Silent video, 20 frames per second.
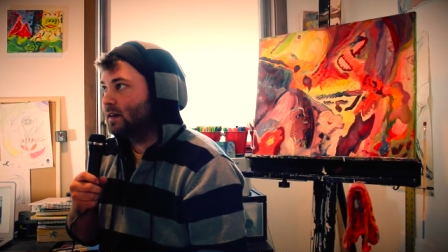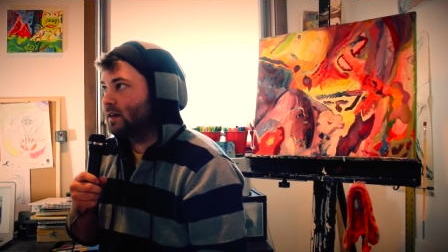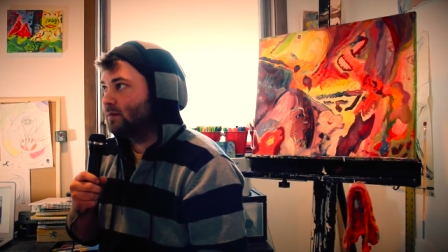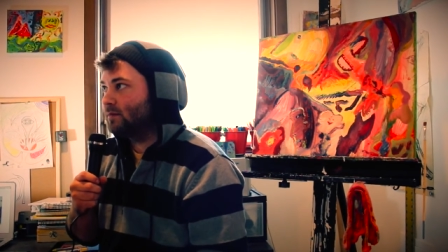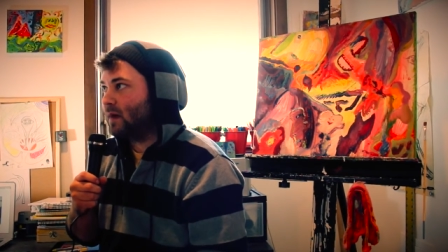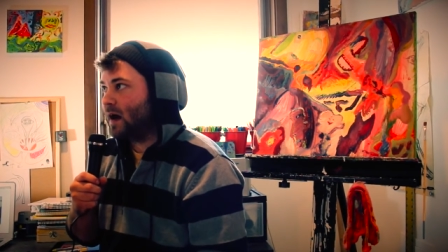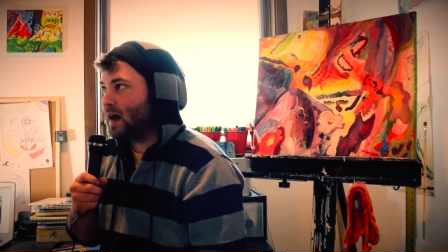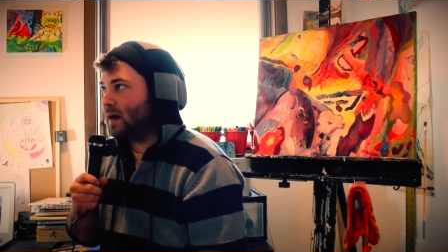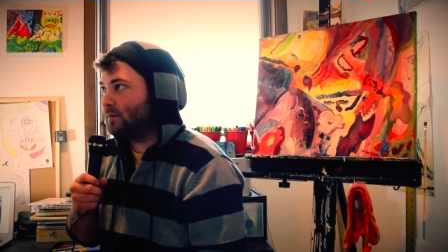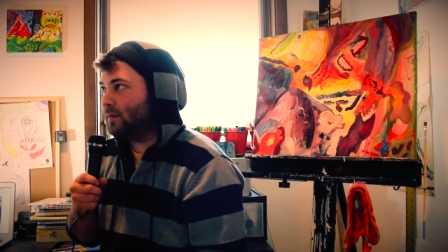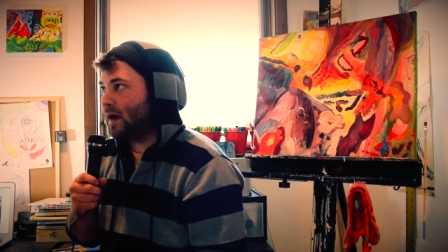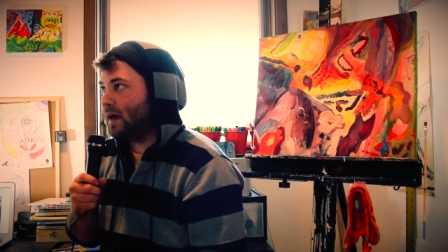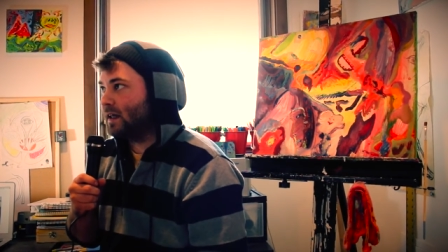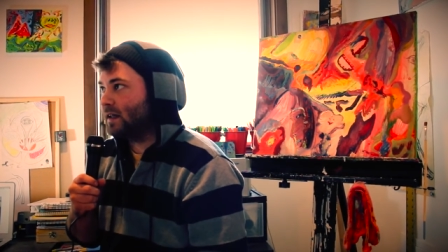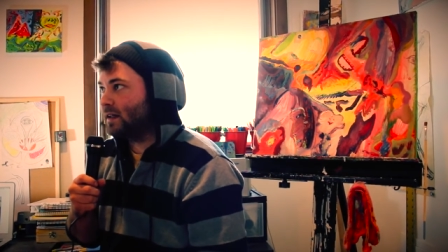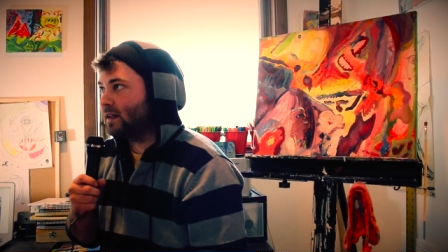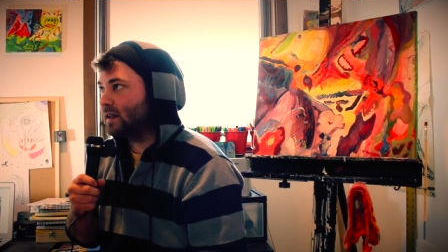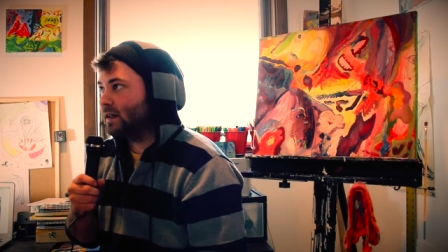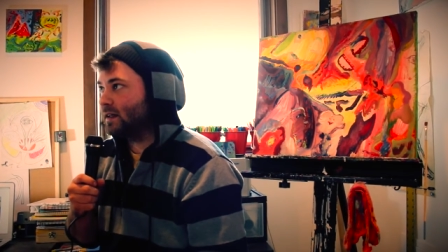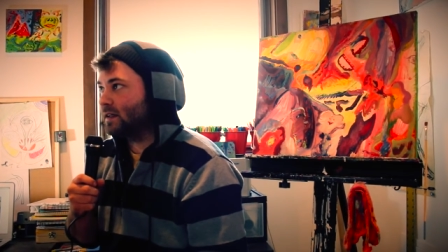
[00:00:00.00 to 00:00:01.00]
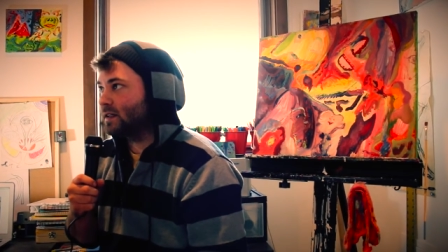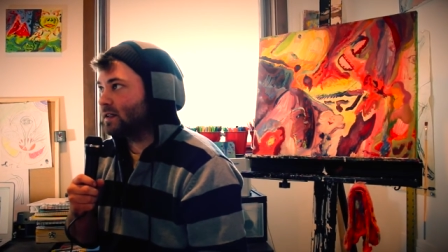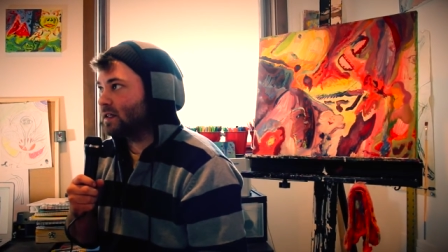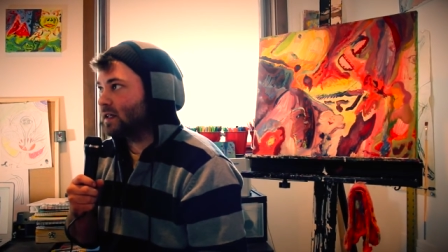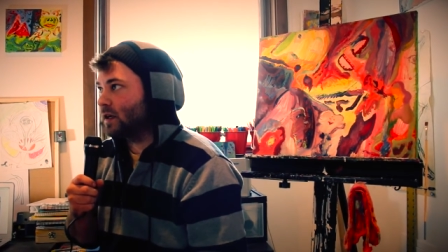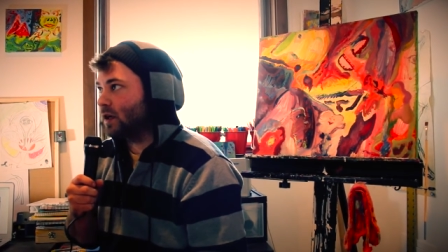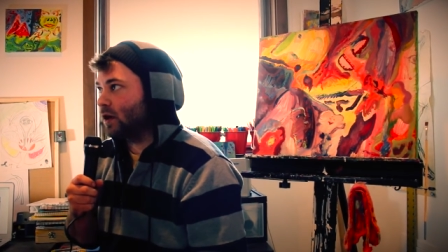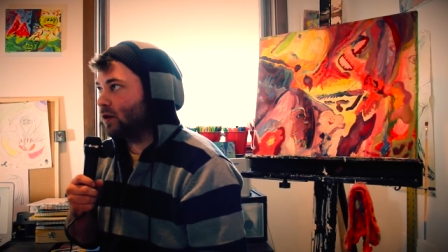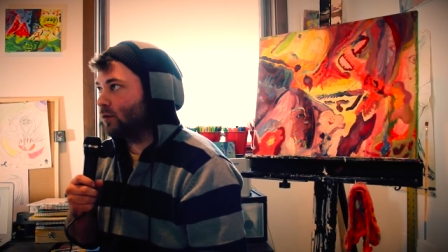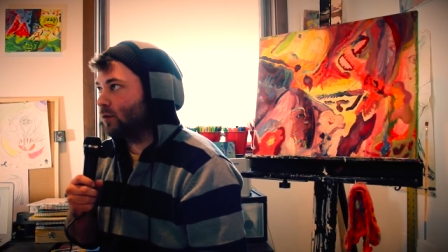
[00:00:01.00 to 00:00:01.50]
my paintings and
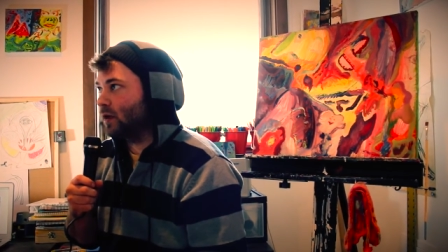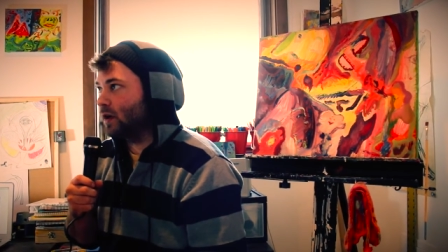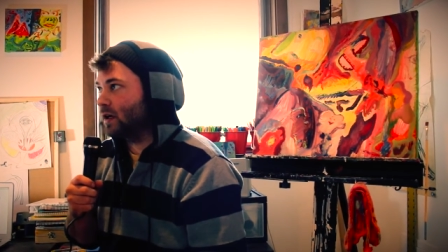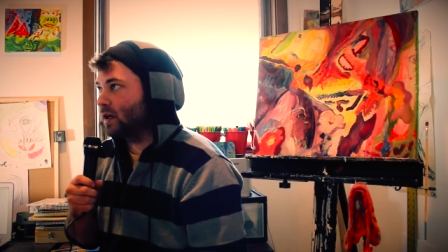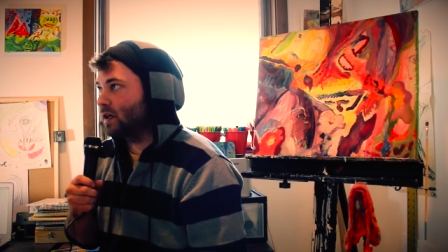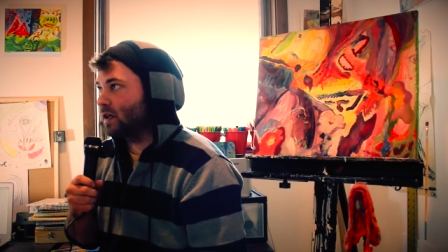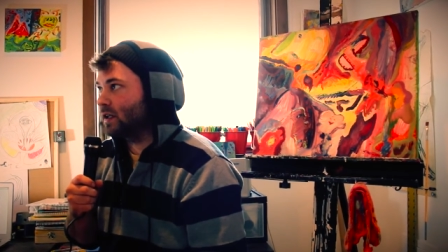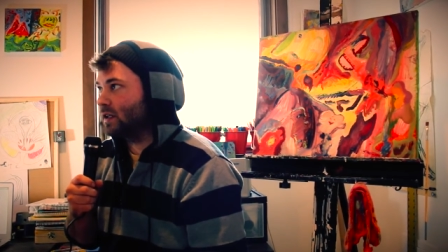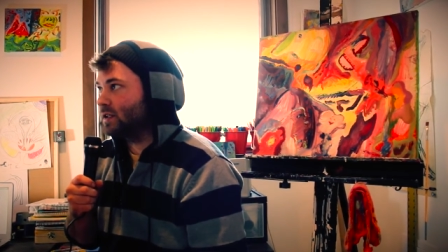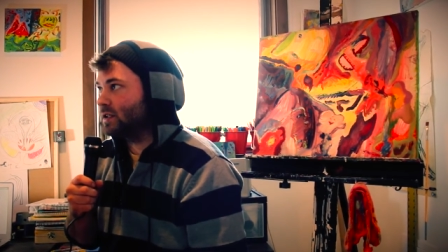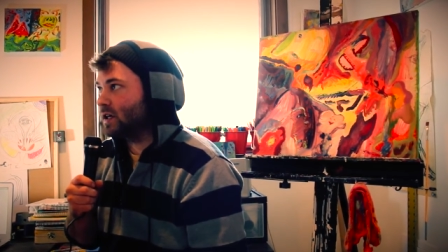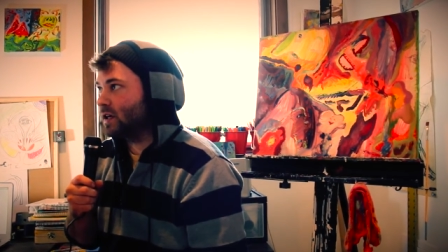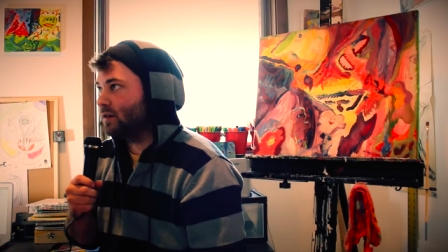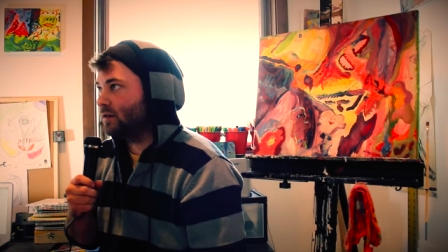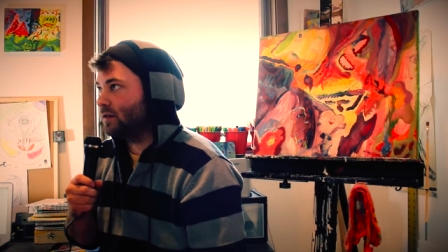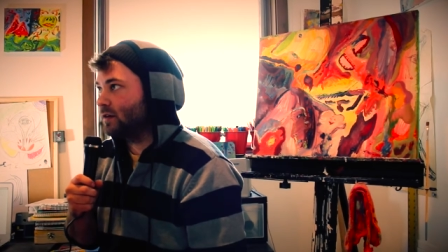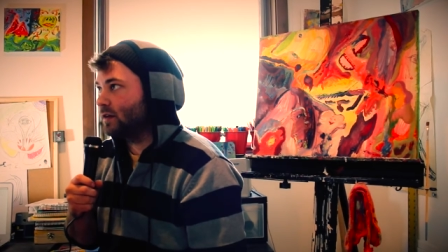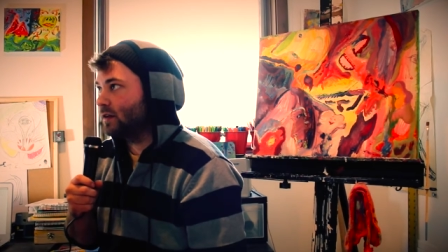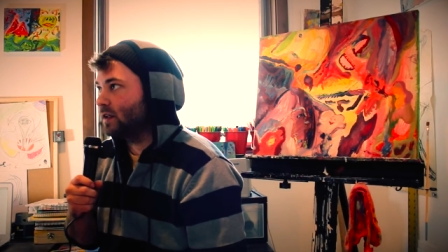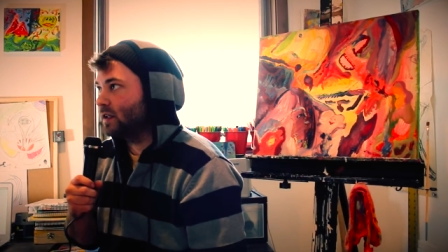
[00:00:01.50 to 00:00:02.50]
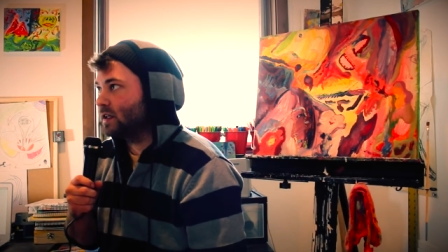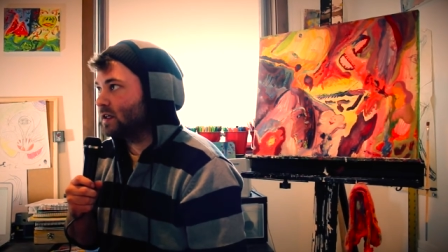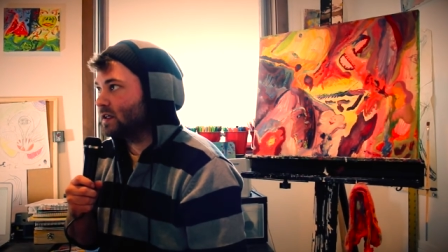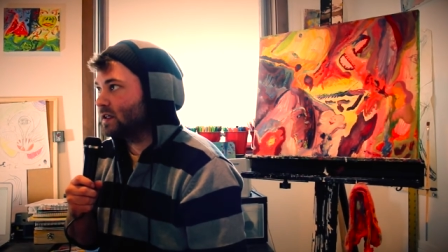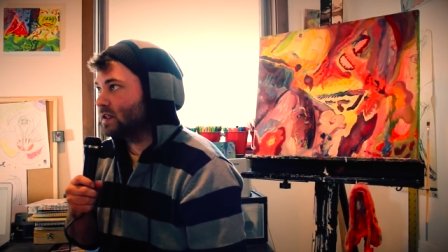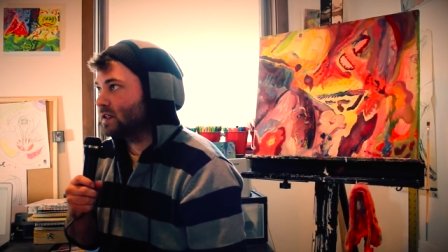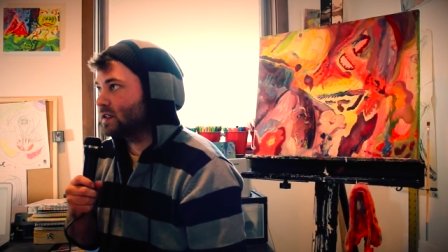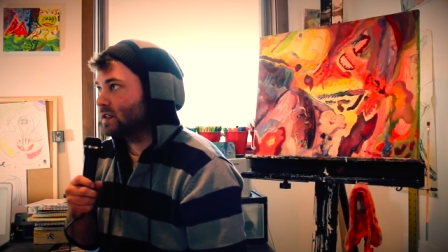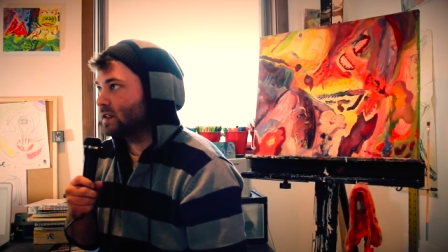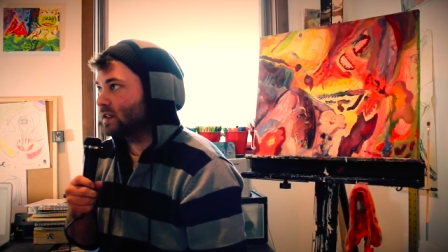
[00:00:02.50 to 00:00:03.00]
artwork in general
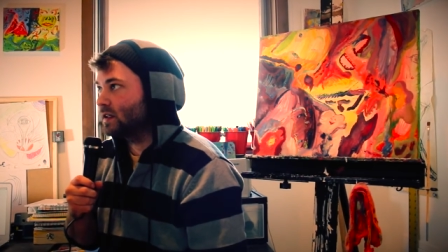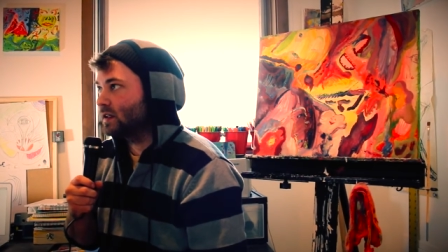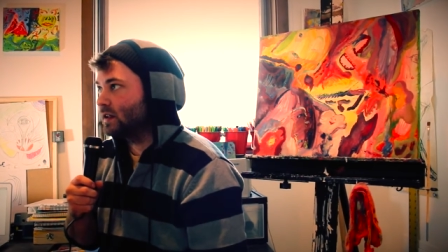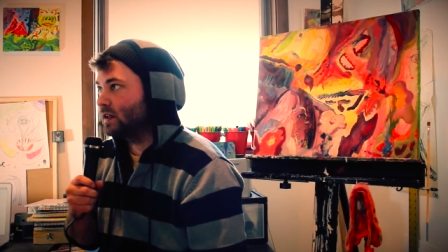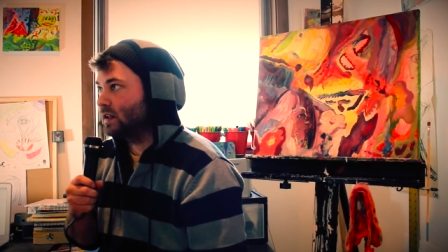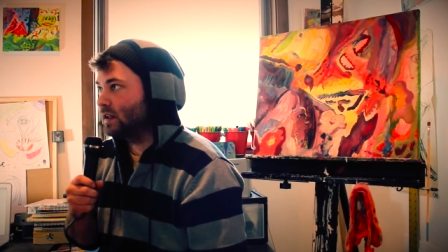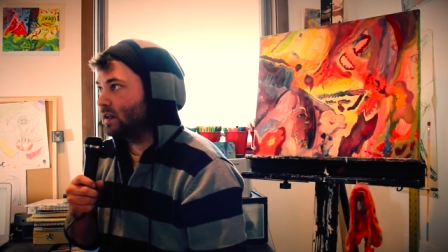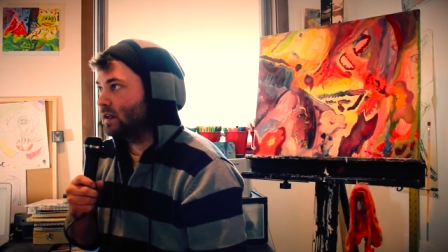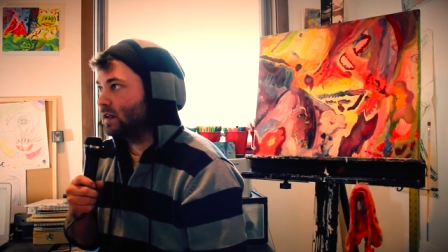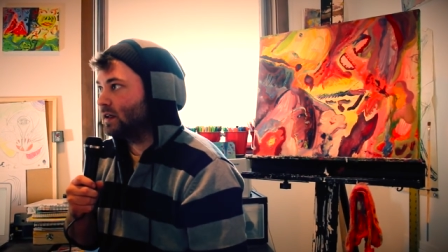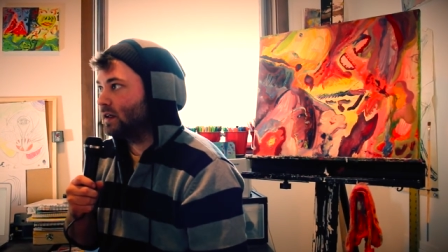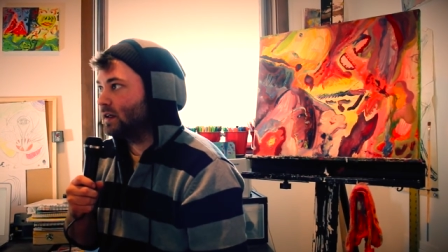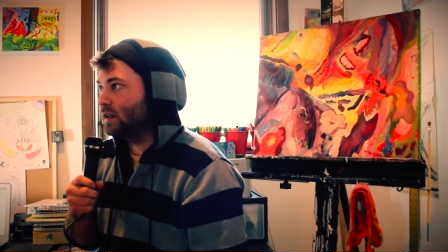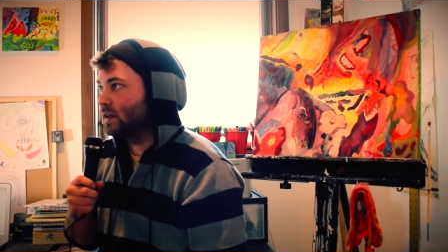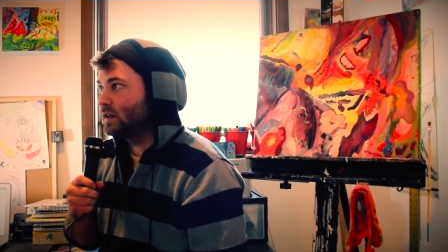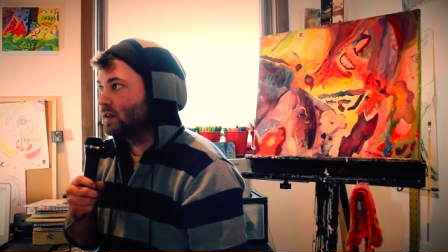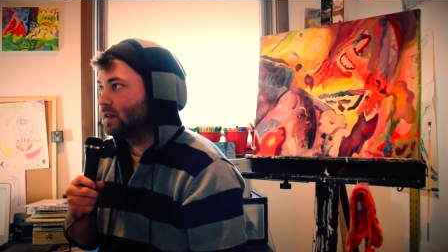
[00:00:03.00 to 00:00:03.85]
is the